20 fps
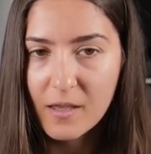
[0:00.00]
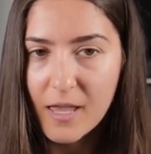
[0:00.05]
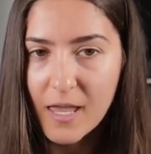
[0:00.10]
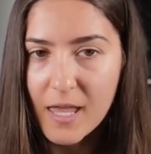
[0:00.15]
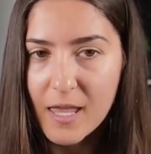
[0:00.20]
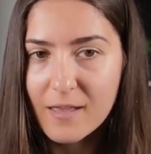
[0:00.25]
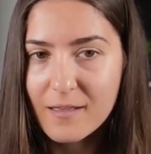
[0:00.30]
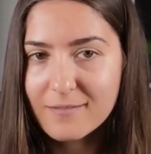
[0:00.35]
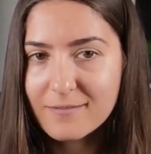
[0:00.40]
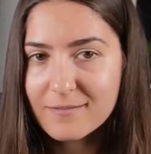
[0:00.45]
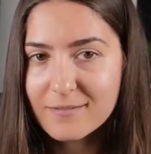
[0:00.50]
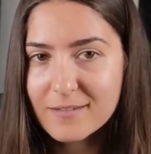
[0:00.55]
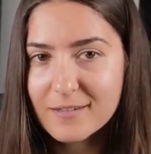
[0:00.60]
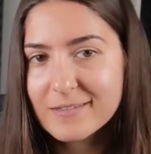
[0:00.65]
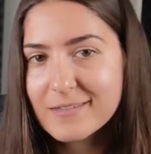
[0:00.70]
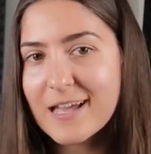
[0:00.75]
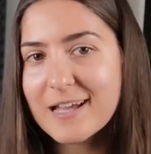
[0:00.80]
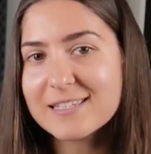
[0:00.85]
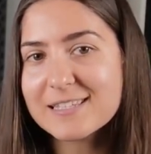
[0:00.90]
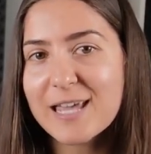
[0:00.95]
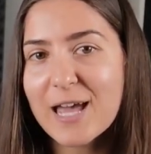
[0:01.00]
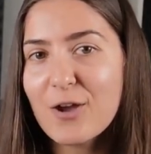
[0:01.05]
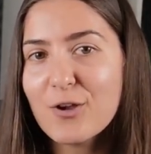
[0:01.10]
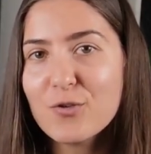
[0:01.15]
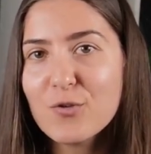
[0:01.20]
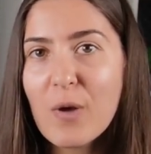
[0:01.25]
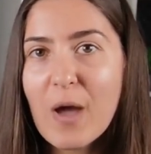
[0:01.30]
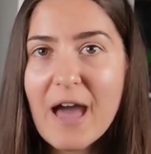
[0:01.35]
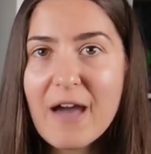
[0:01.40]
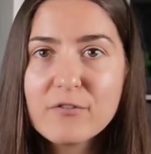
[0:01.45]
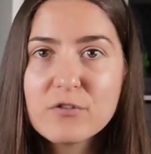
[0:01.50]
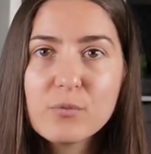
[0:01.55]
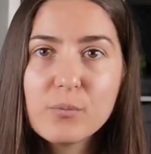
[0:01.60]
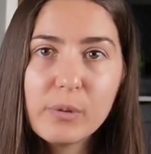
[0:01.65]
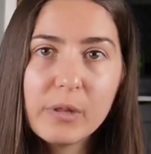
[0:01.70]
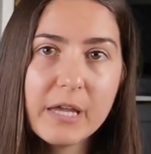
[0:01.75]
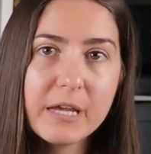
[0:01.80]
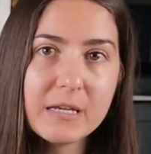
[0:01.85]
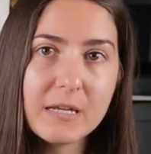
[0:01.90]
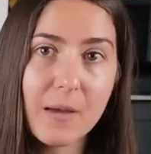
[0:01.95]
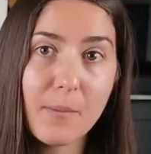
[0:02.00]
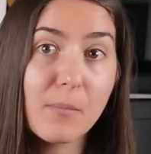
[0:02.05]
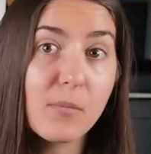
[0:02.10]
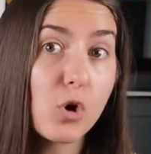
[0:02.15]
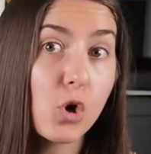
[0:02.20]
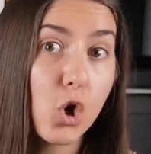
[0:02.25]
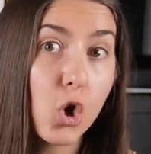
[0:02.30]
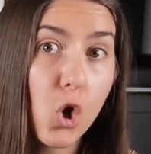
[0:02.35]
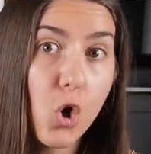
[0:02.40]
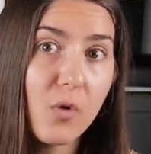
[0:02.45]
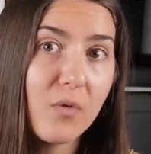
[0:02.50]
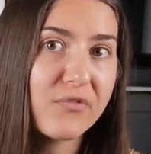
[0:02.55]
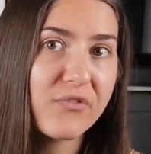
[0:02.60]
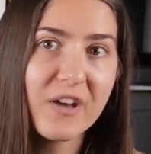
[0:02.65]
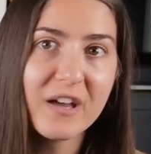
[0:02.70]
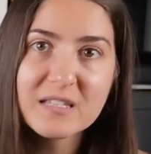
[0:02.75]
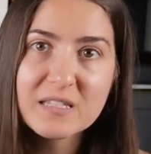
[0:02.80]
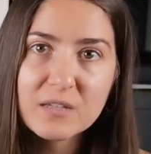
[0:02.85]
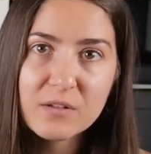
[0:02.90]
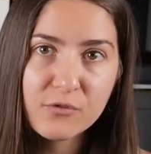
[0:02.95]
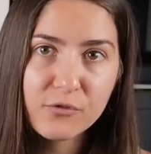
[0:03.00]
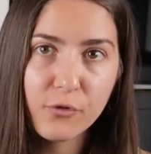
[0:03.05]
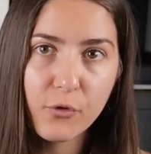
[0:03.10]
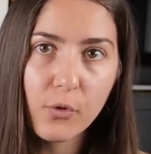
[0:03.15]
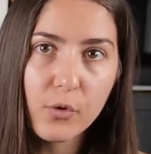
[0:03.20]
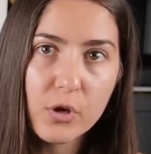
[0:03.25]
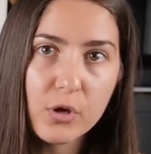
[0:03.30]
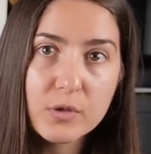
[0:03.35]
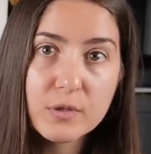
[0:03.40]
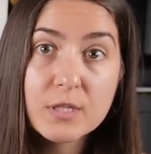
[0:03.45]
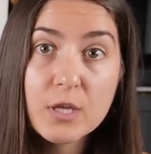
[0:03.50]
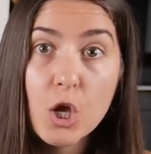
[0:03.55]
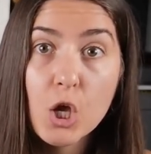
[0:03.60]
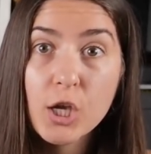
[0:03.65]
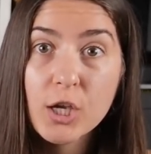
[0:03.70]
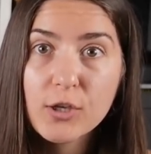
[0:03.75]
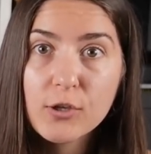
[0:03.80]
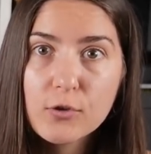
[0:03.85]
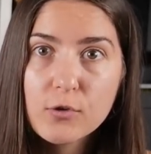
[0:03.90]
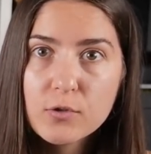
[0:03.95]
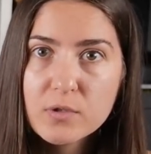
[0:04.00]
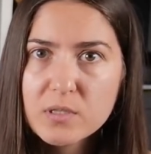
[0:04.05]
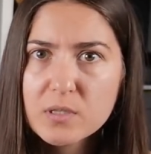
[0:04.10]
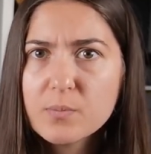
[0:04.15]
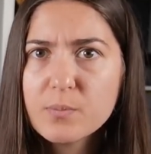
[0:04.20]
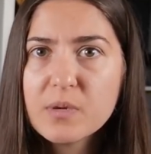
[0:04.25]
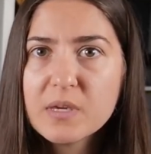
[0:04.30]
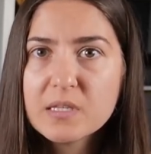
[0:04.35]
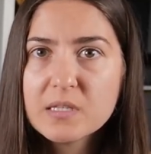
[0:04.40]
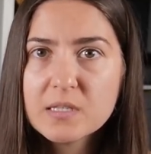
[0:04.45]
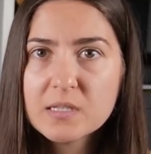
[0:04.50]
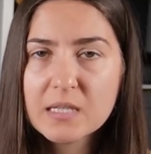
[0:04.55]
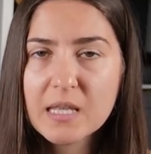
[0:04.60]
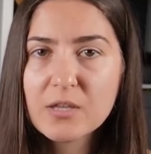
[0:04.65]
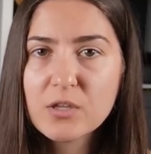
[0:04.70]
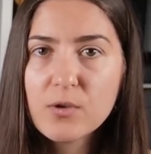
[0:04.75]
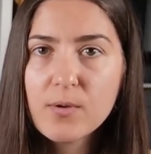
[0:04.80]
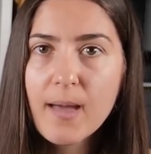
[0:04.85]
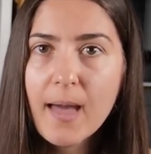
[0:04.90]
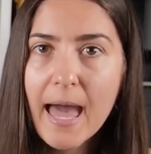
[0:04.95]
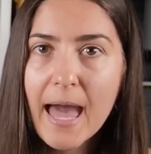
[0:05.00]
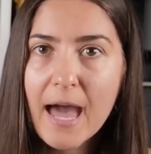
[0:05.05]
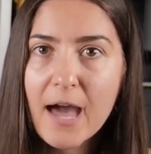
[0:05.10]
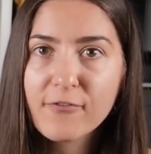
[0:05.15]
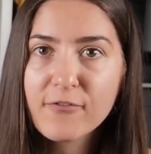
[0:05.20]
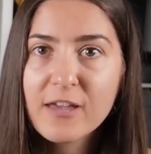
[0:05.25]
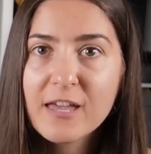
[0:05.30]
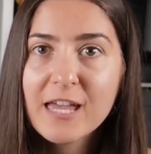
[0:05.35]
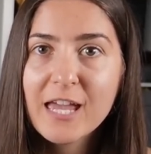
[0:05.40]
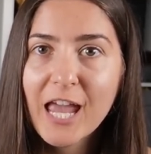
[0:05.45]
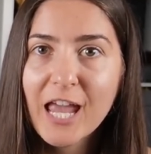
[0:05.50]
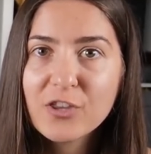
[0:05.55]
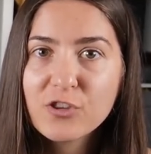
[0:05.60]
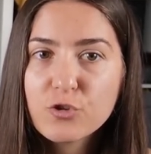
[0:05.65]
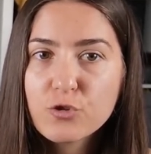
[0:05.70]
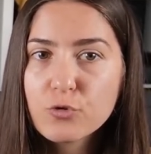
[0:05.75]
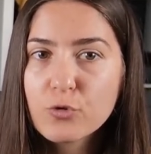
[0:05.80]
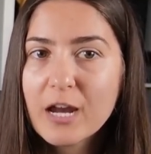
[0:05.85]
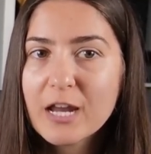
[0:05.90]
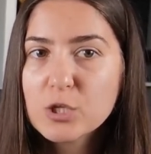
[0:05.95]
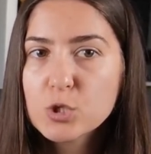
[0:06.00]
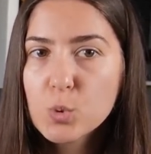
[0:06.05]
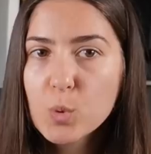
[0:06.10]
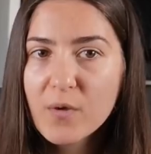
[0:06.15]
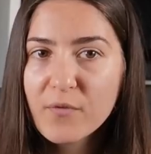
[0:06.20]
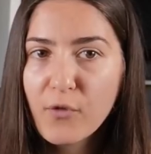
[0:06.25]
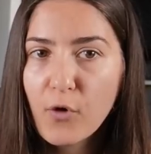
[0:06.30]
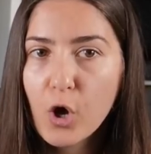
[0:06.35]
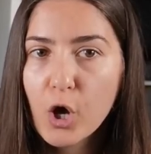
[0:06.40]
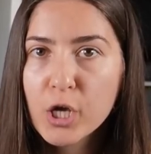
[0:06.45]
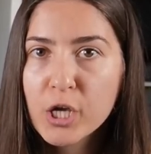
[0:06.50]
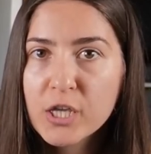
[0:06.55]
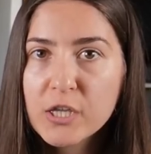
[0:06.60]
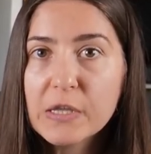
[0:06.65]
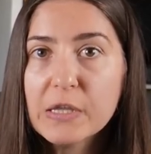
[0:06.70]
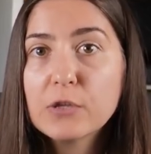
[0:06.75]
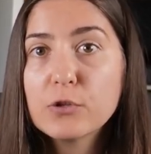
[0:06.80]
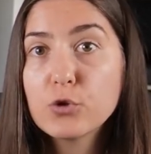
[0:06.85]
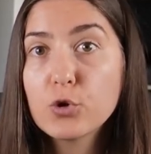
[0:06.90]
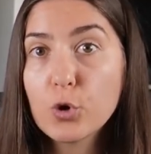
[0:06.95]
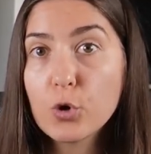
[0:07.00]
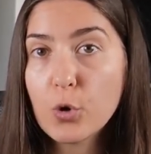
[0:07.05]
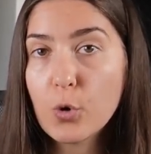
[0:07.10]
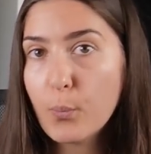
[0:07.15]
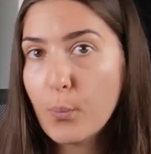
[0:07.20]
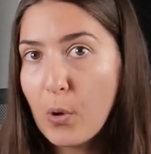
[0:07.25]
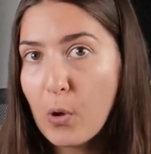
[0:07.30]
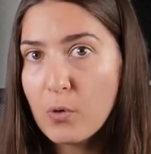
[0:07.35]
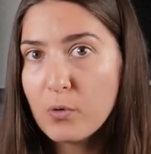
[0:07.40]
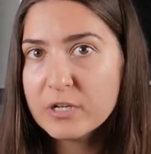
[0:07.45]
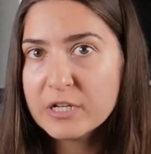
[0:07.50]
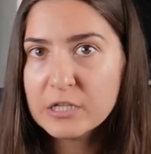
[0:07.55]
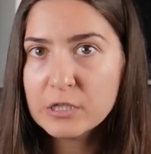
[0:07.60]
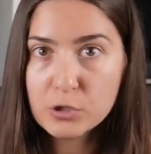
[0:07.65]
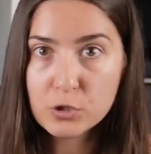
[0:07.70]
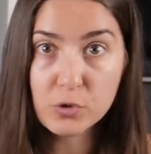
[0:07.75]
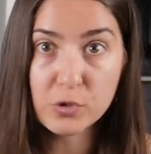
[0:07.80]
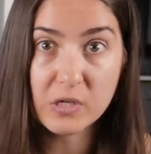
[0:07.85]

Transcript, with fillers: And that's how you have to play them. Go fast and furious, use the pieces that you have, and try to avoid your opponent to